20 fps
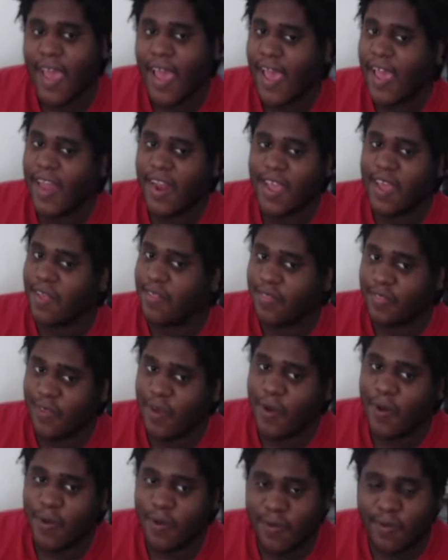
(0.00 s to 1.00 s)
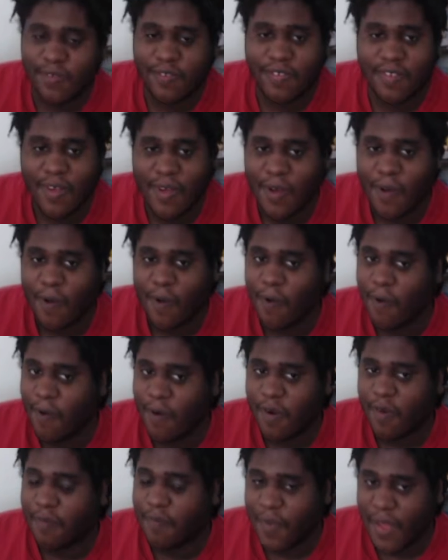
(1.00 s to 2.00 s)
any of those,
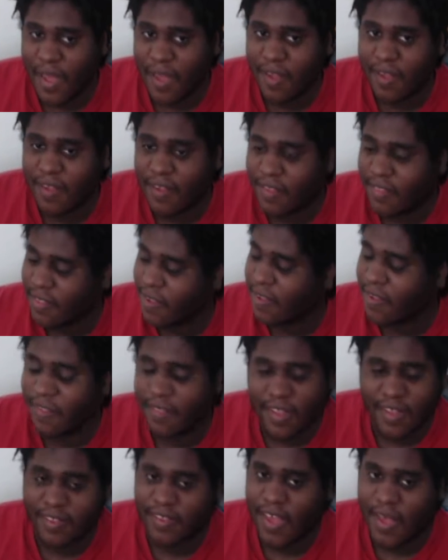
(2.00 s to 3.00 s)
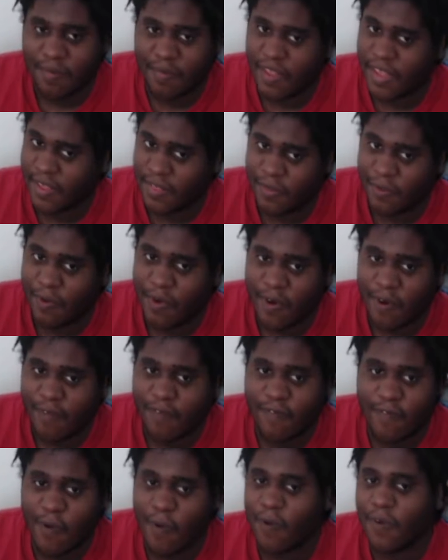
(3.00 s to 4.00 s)
or that taps like 3 or
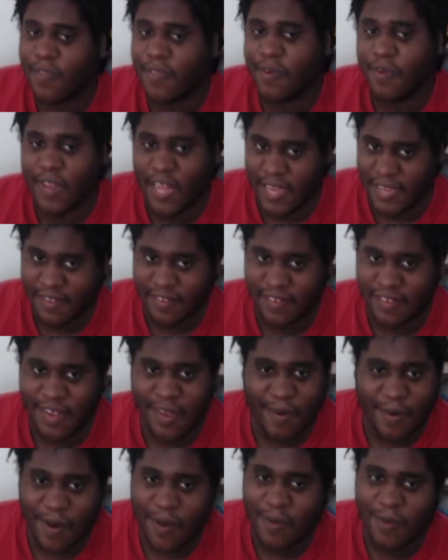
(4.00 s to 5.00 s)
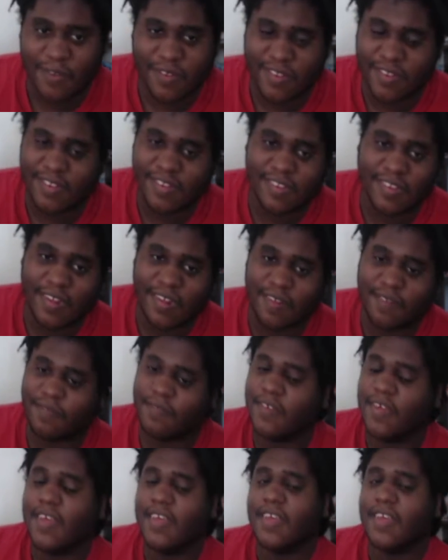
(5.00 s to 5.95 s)
4 and they're like zeros and stuff.